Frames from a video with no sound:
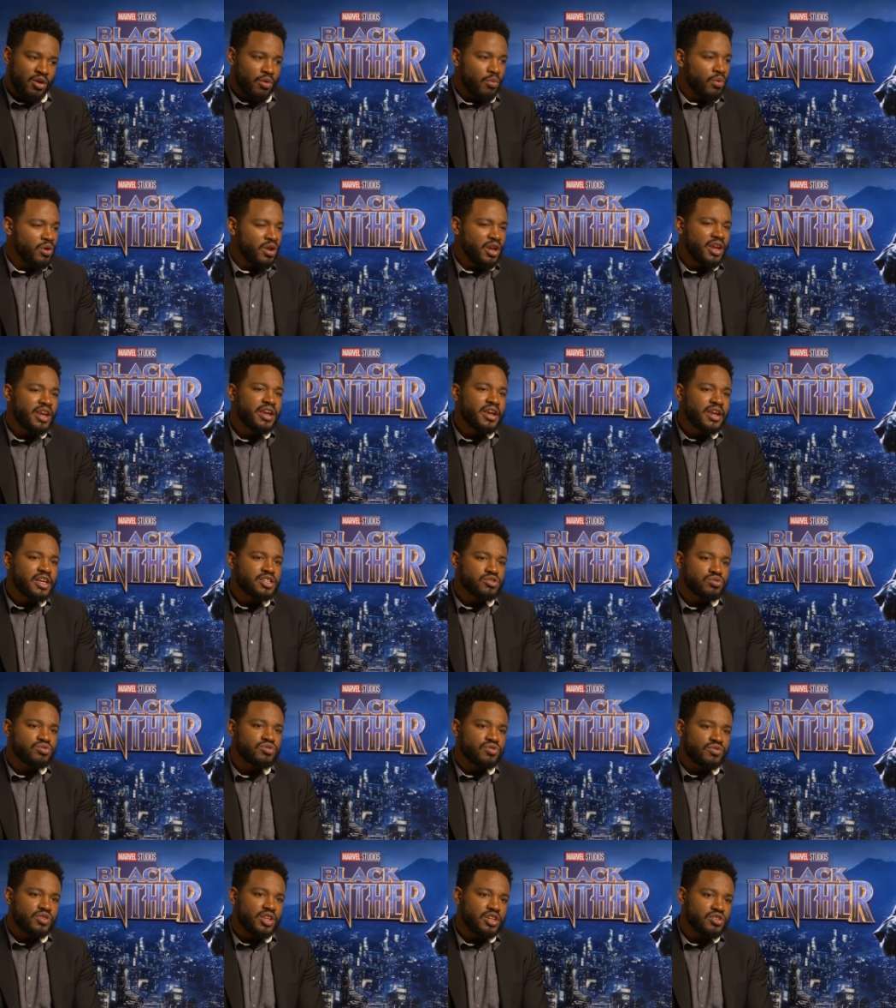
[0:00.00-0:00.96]
When this
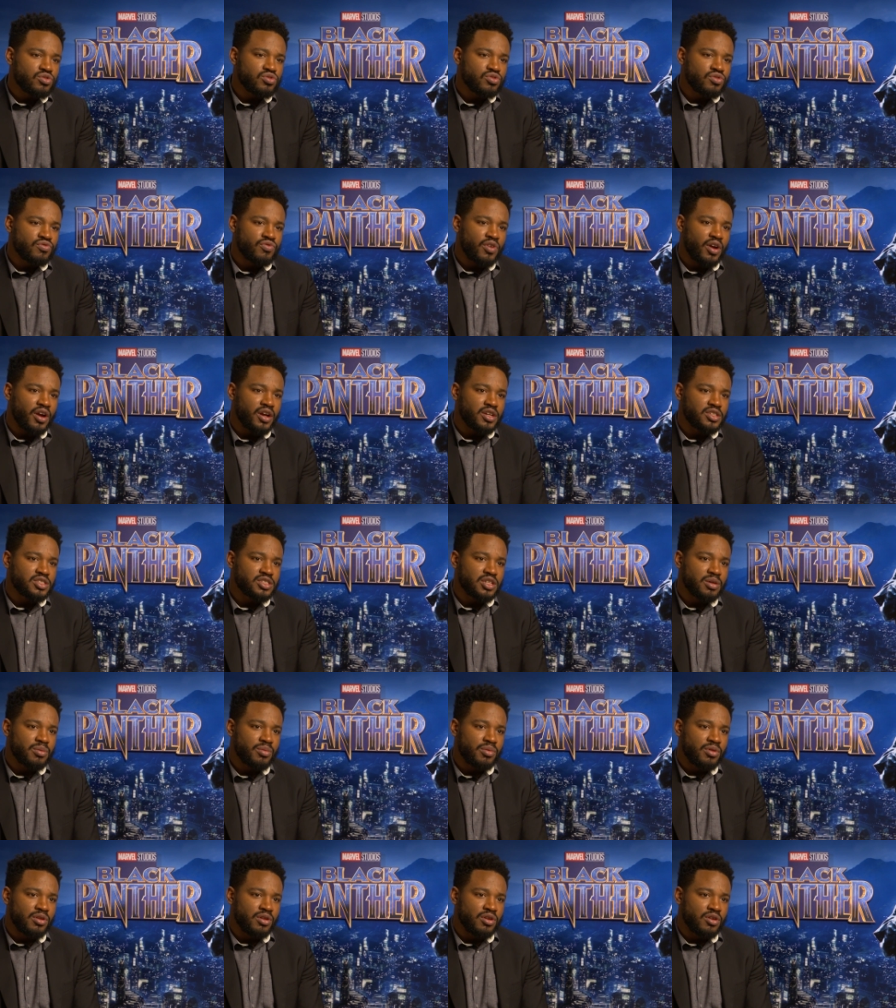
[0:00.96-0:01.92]
was this was very
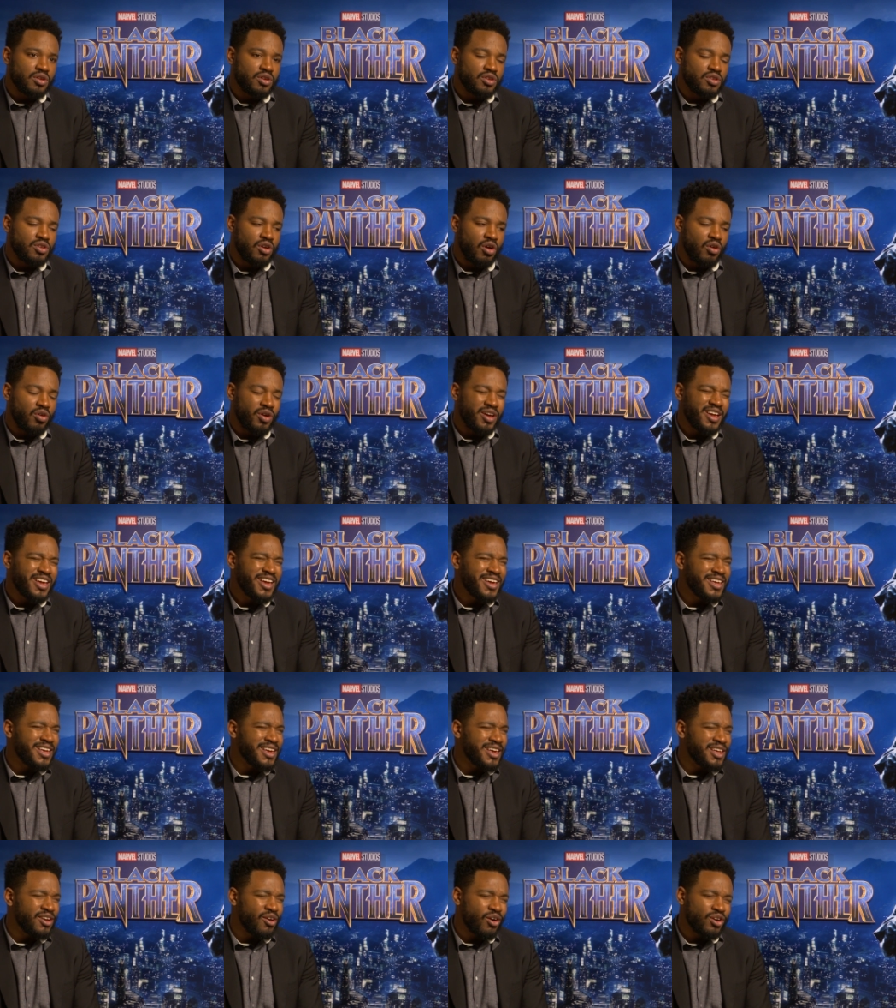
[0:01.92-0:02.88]
similar, you know,
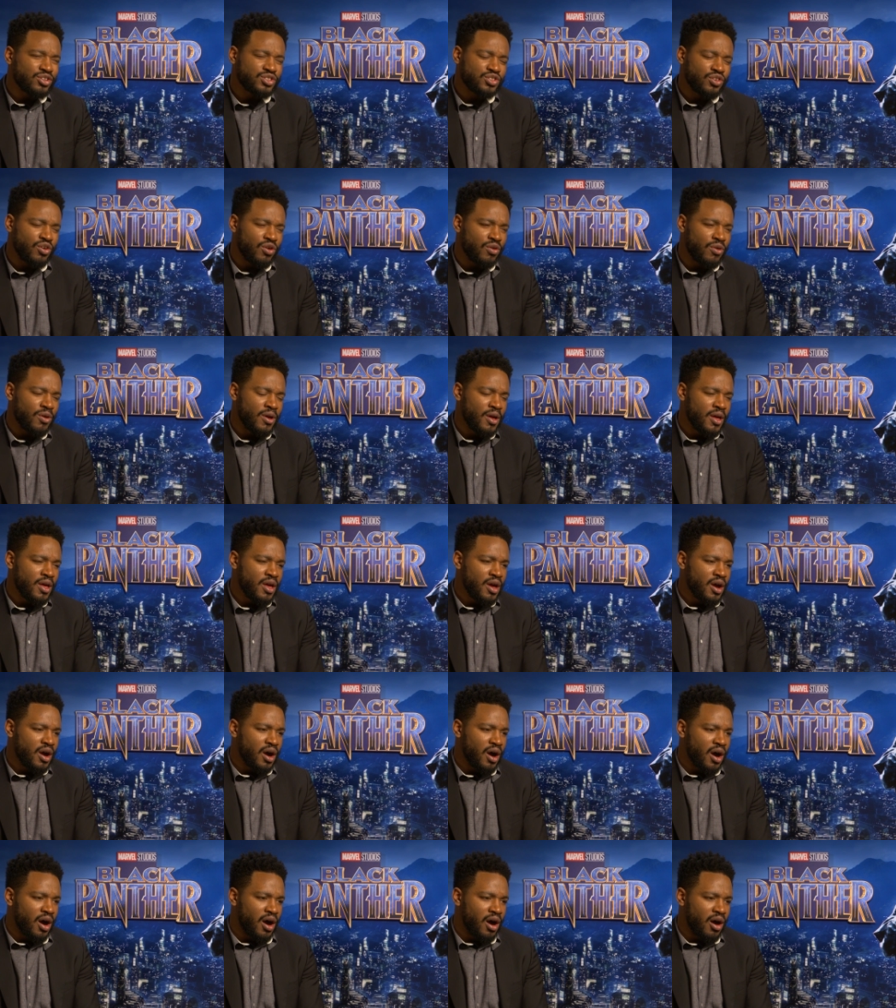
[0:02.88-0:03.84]
and, and also
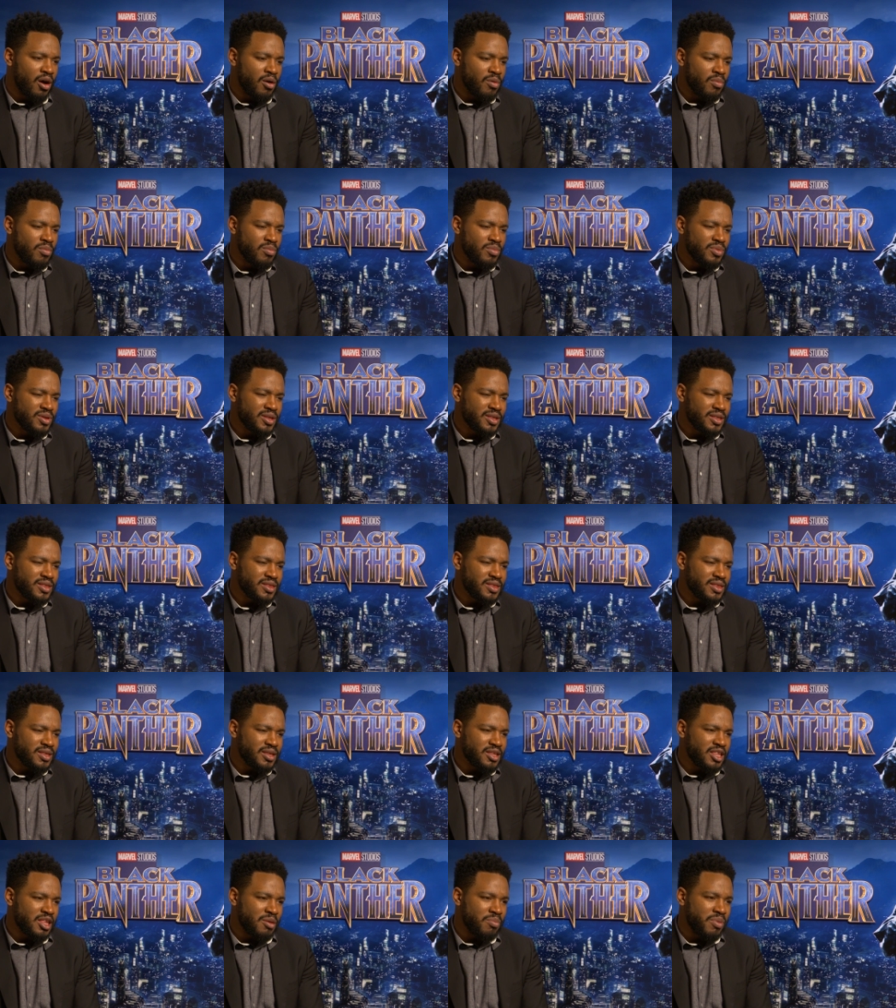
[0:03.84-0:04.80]
um,
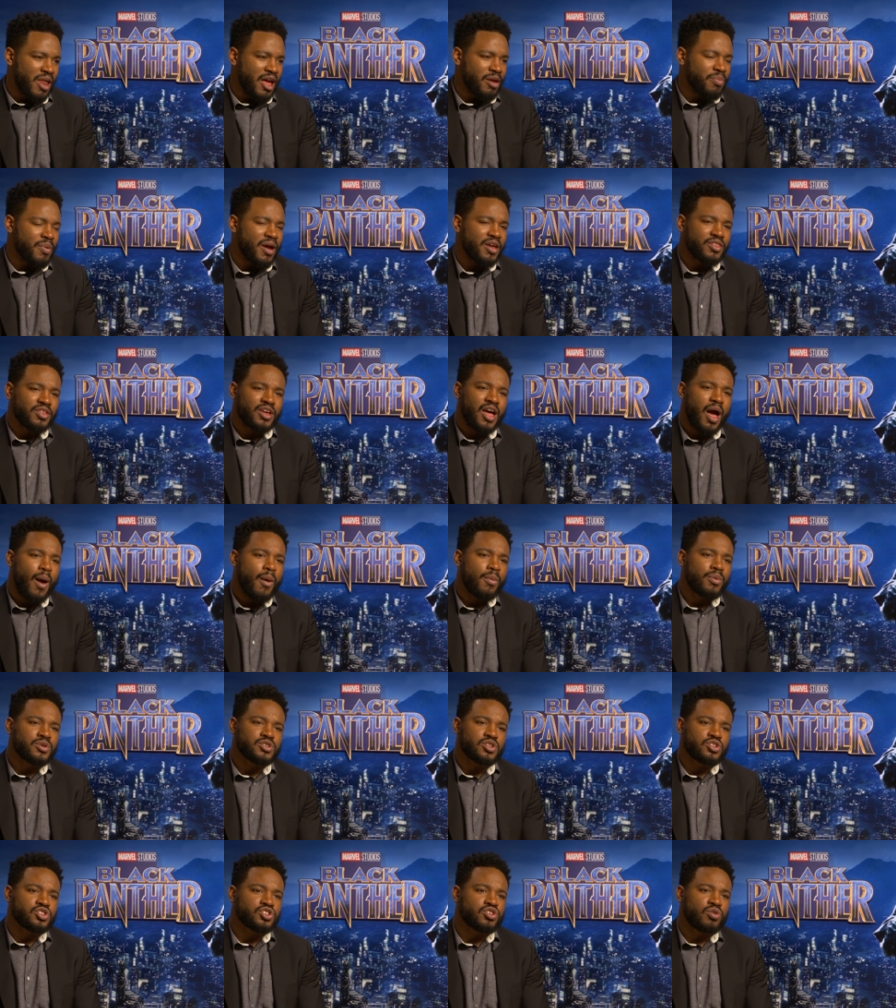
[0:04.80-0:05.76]
the Black Panther
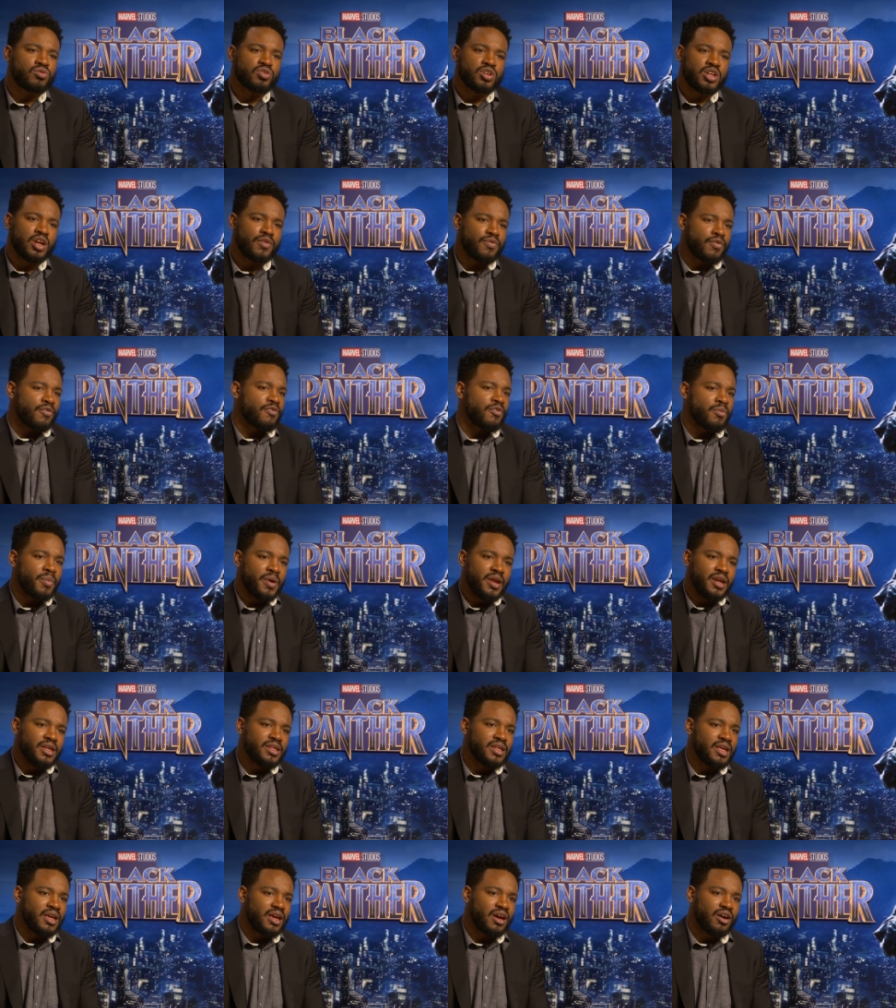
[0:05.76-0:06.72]
comics are so different from
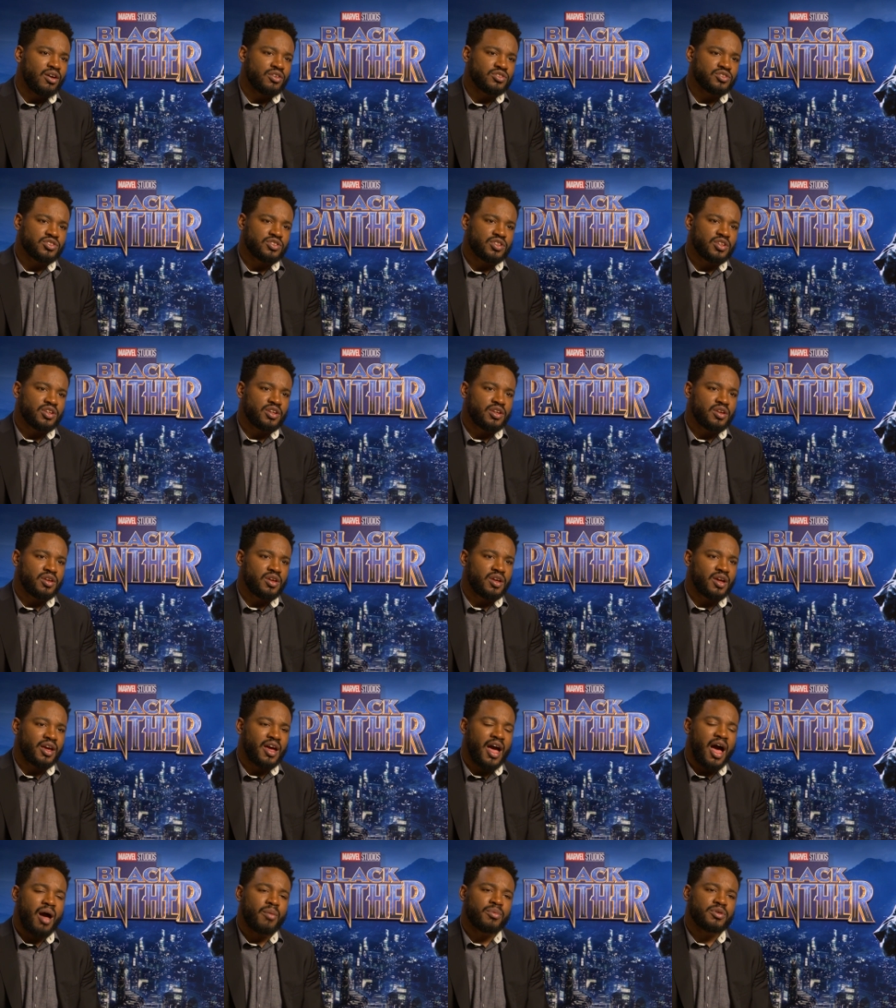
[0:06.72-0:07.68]
anything else yeah. in
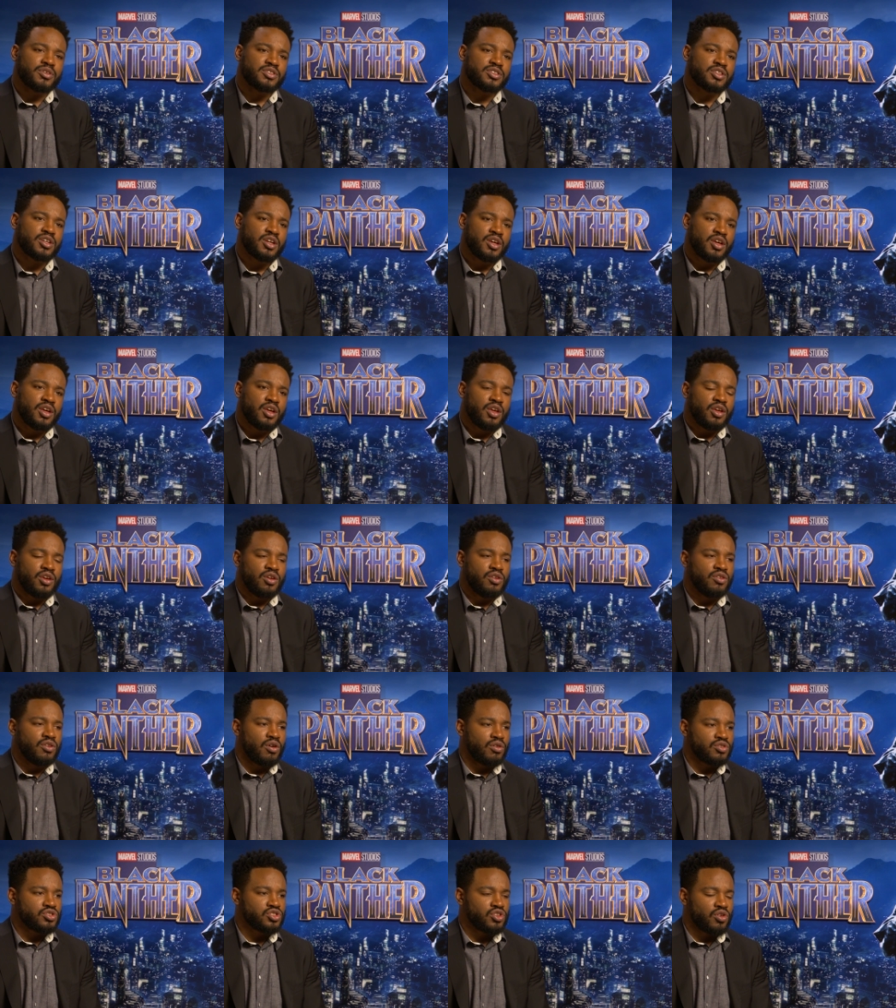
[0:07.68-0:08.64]
comics, you
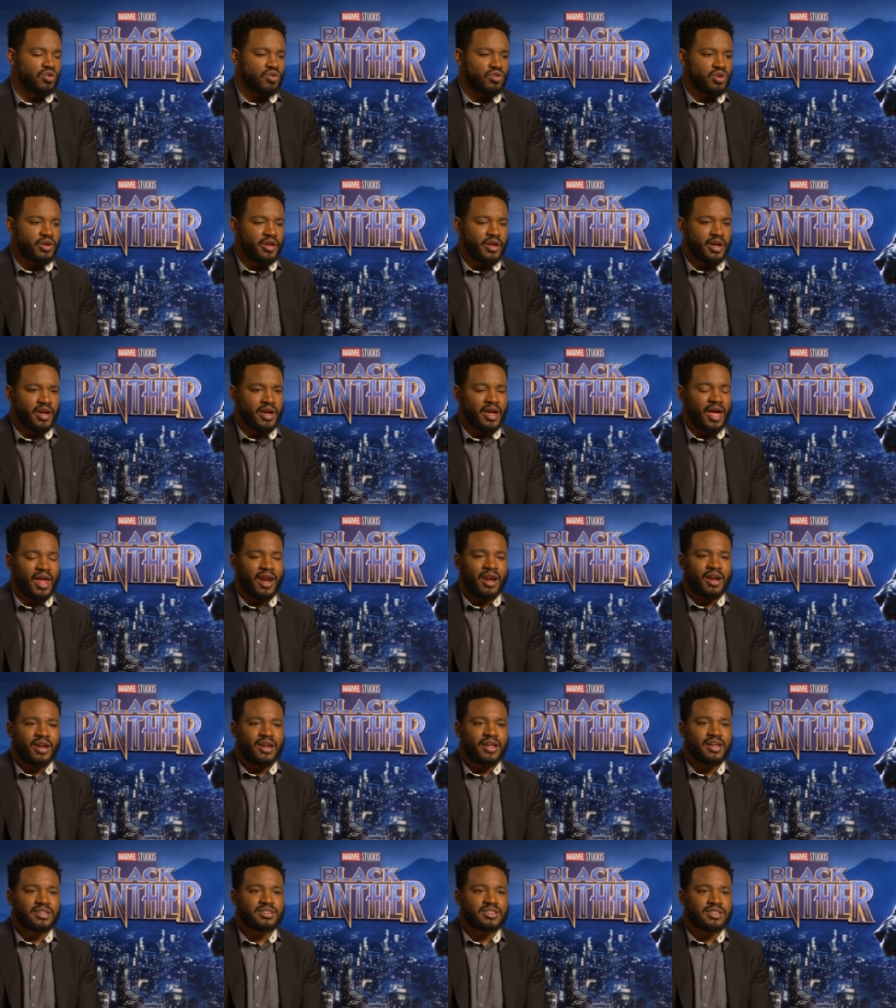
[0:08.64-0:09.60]
know. So it
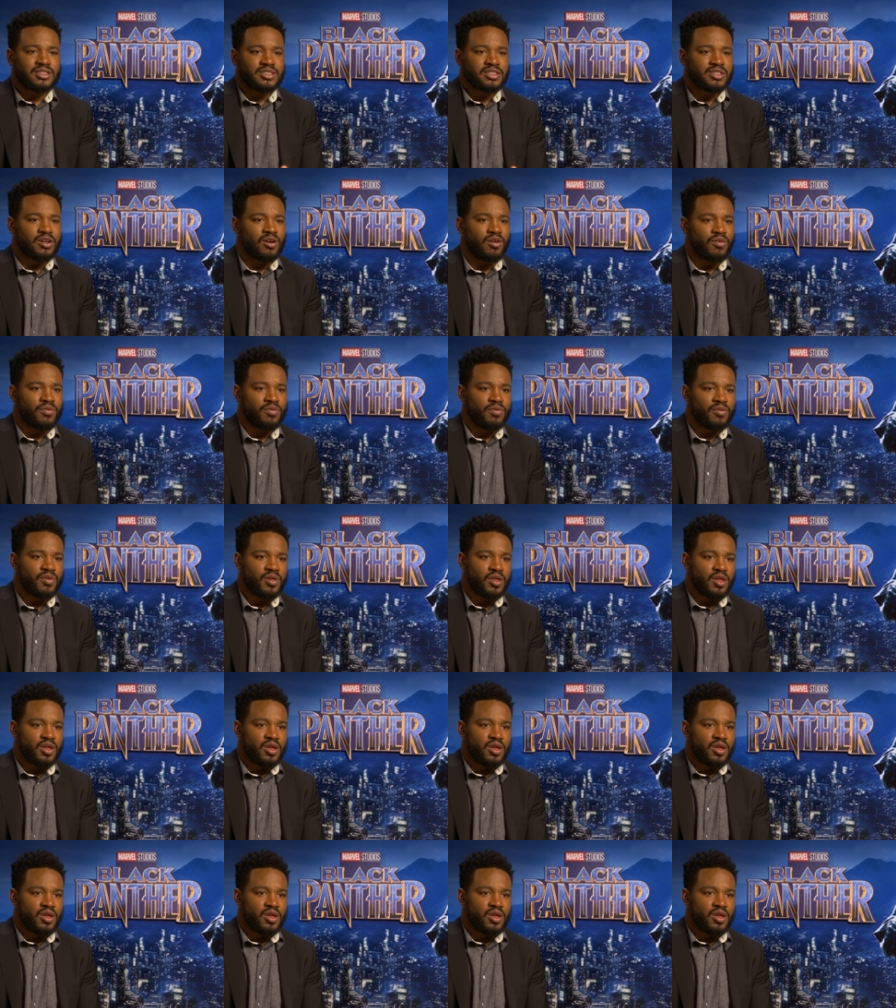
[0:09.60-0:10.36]
kind of lends itself